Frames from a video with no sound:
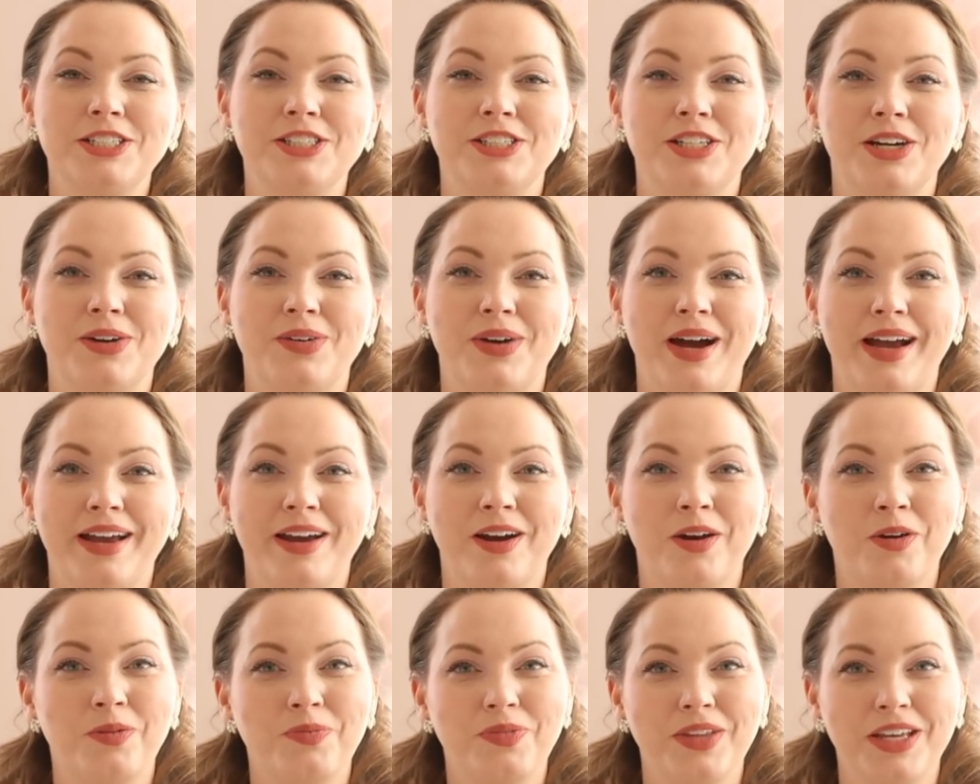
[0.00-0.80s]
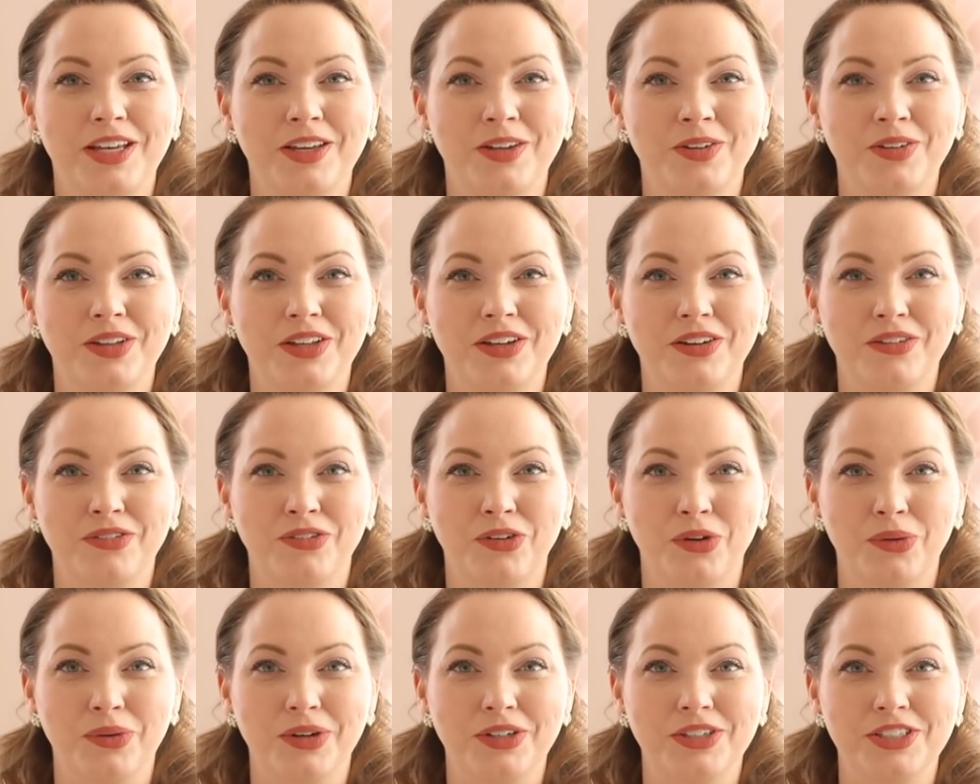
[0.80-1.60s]
So I hope that you look
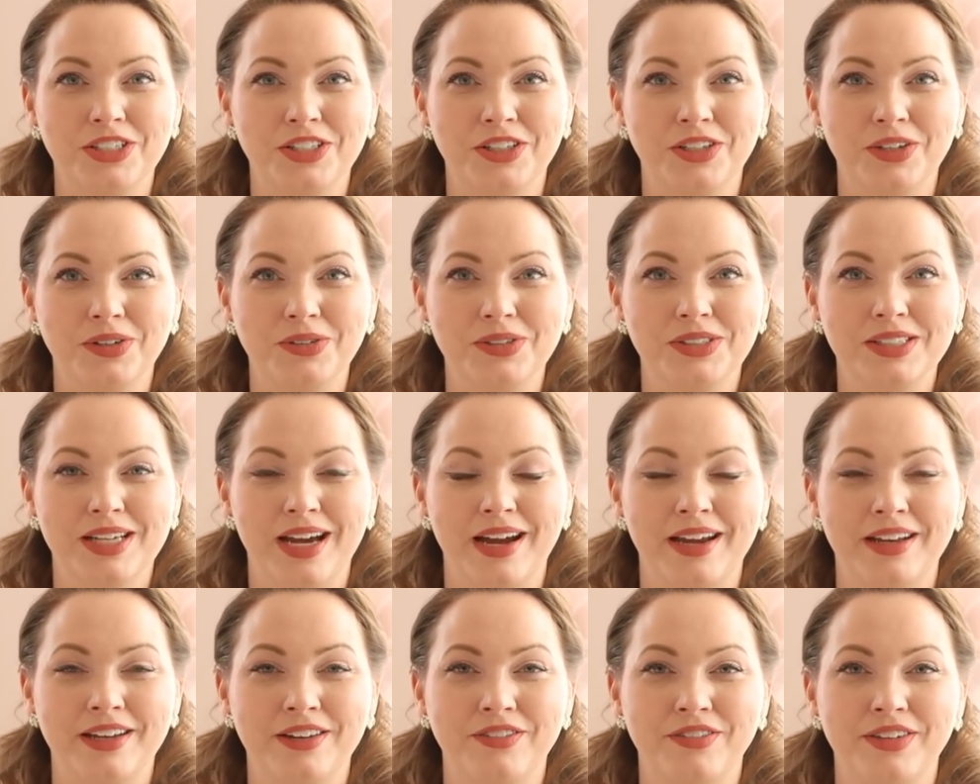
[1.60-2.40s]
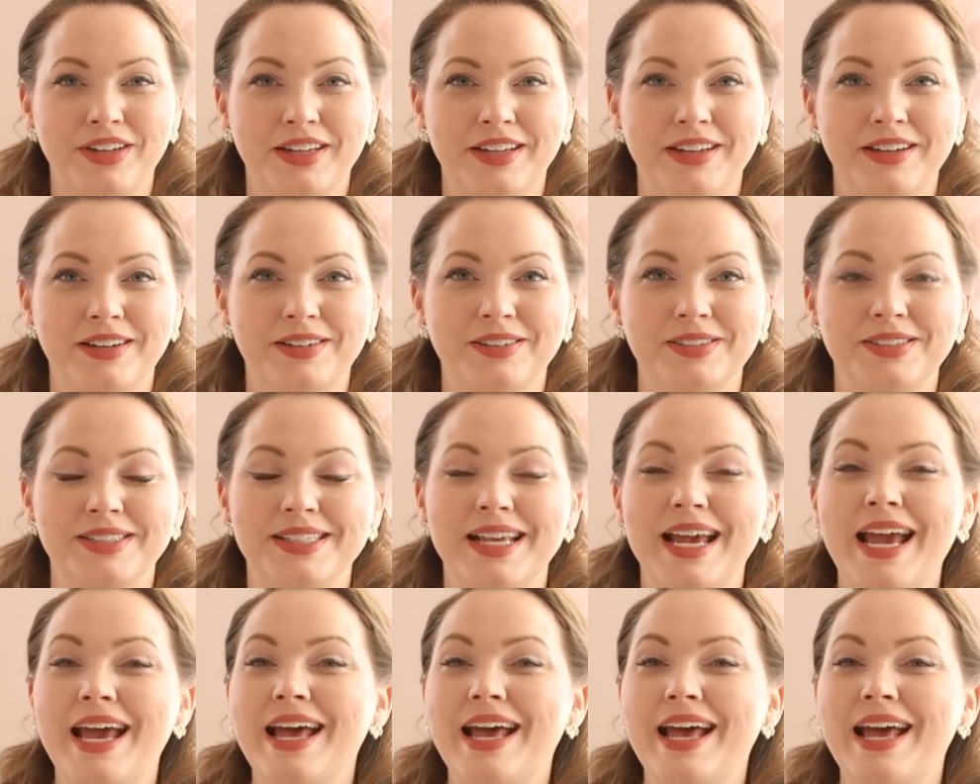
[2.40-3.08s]
forward to those kind of videos.